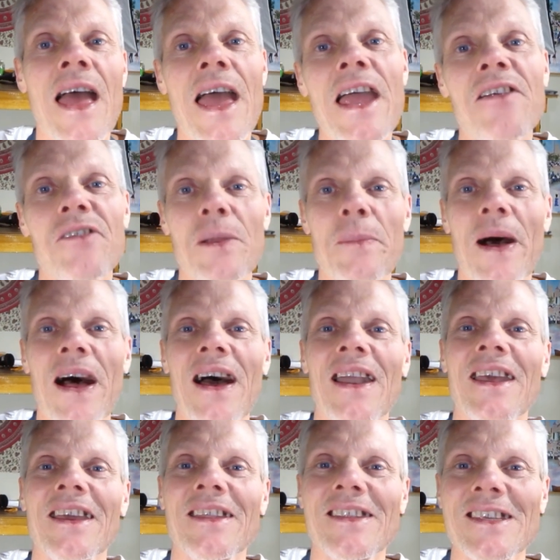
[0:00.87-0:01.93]
Hey
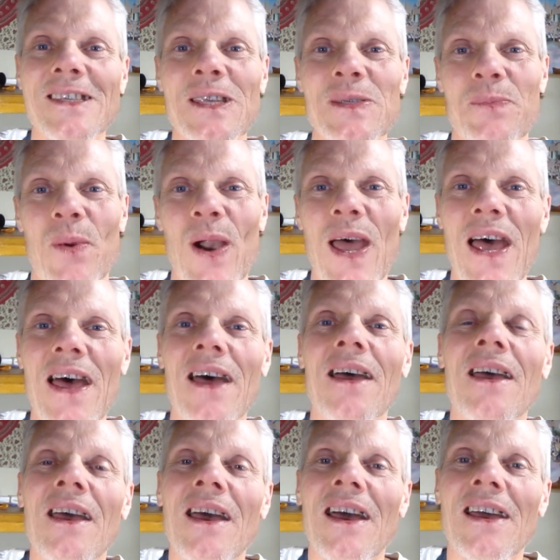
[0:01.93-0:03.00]
everybody, this is
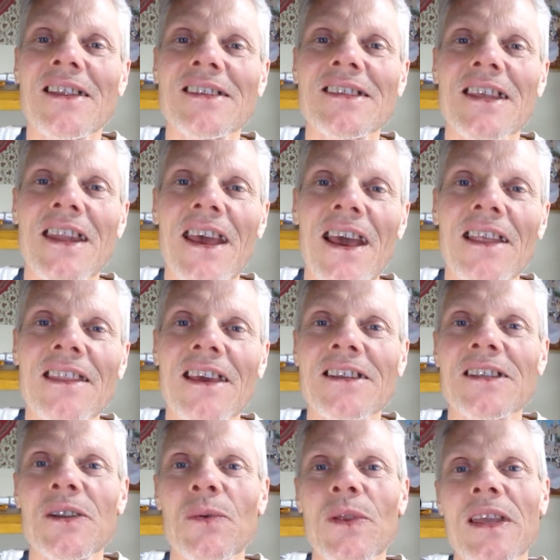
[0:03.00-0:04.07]
Brett, and today I'd
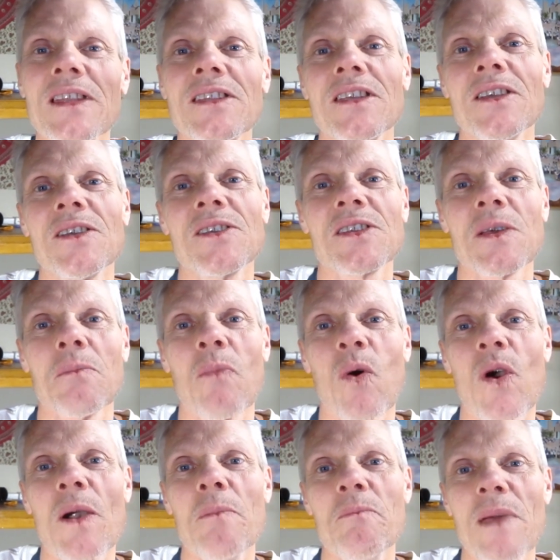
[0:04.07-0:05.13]
like to read to you some
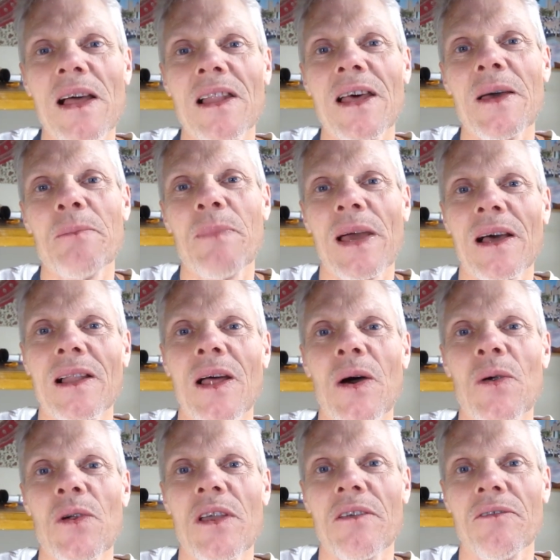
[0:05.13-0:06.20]
more Millet
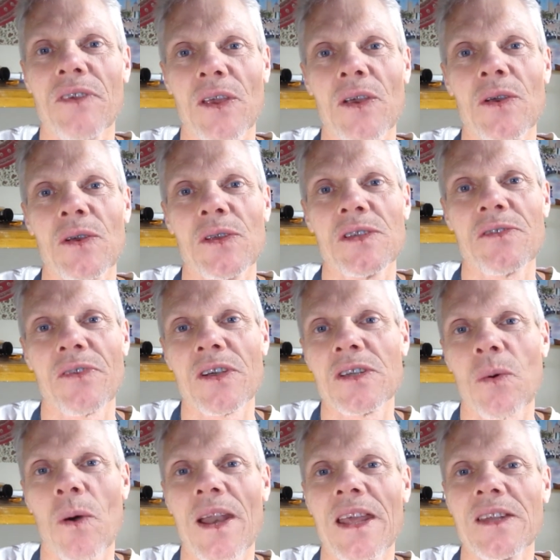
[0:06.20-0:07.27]
Pillow reviews for
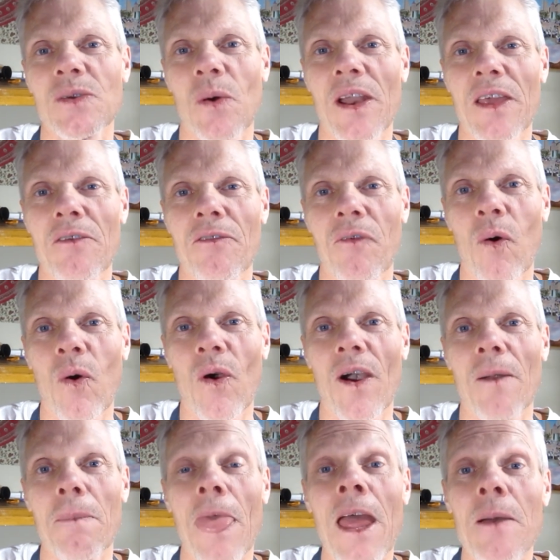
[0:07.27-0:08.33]

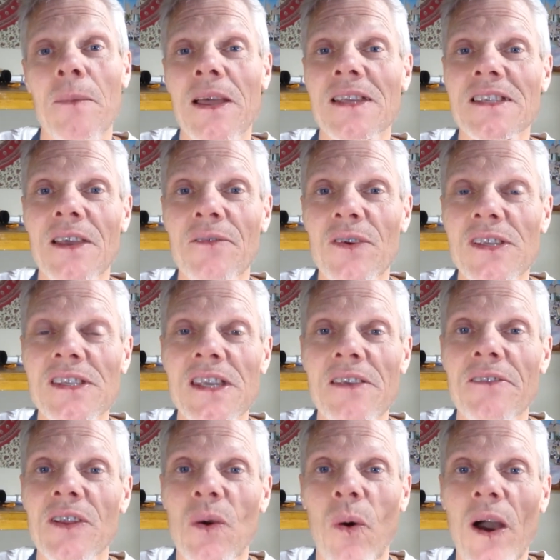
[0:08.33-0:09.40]
2024, because I've
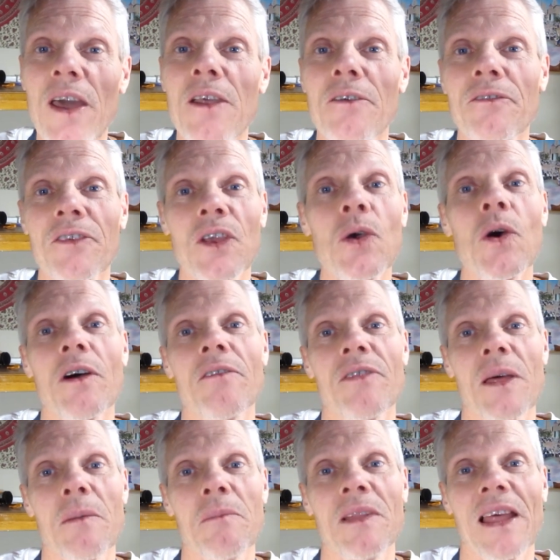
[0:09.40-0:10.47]
received quite a few of
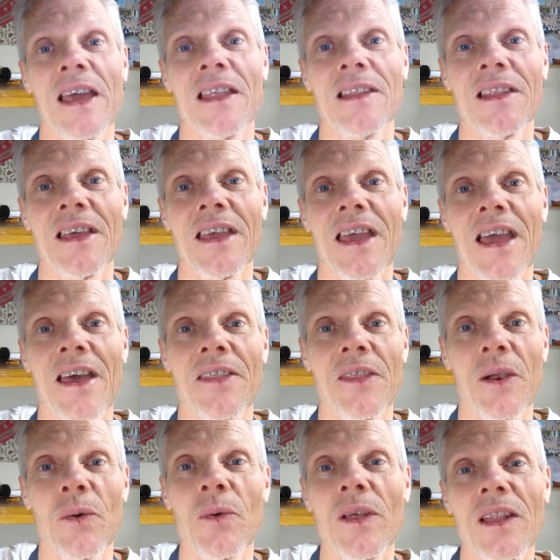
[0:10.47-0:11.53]
them lately, and
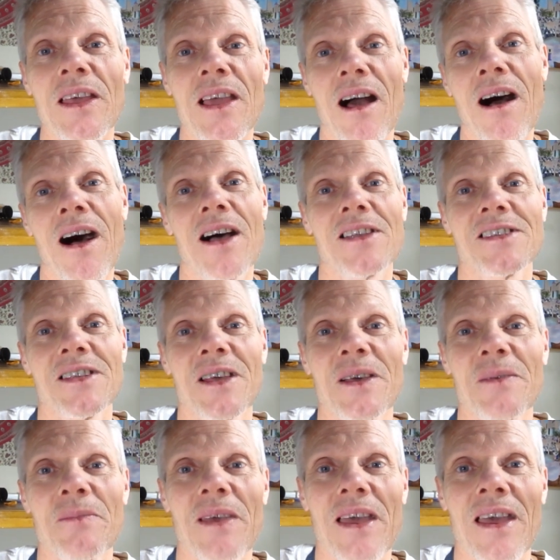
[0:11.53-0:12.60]
they're really
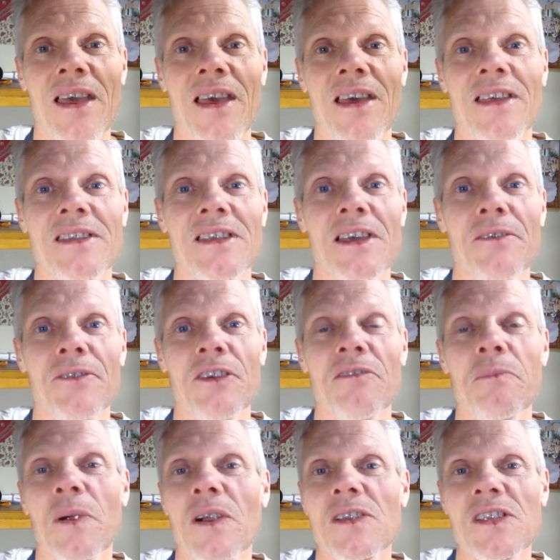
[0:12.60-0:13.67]
awesome, and if
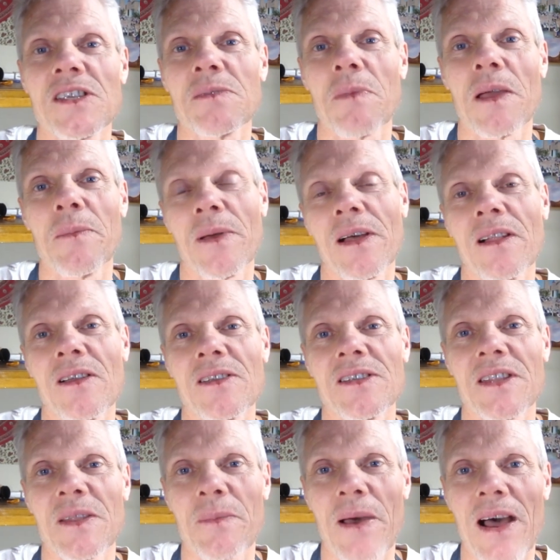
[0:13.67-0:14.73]
you've purchased my pillows
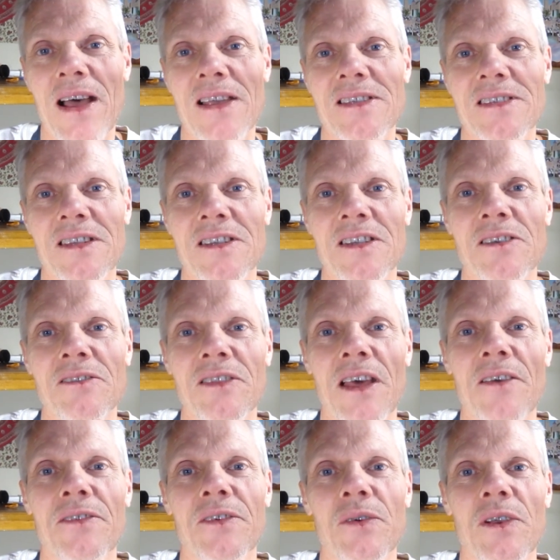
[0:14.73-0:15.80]
in the past and you've
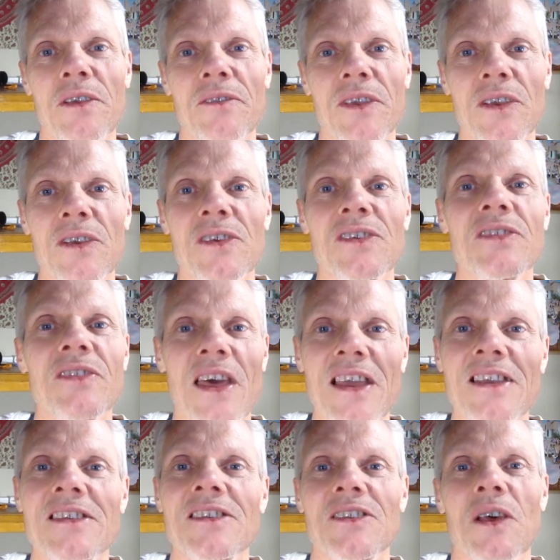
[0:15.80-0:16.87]
left reviews,
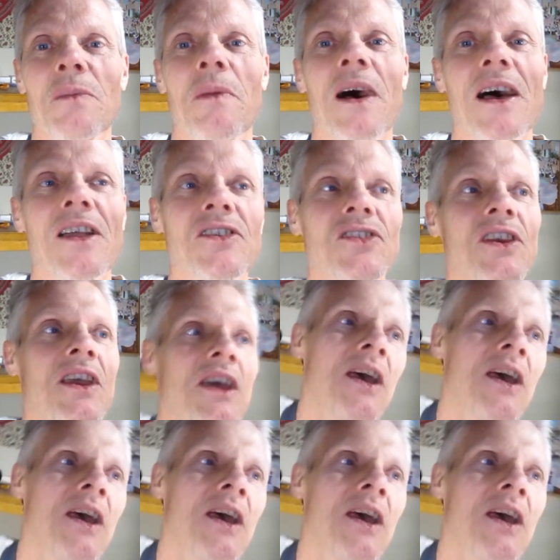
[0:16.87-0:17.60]
thanks so much.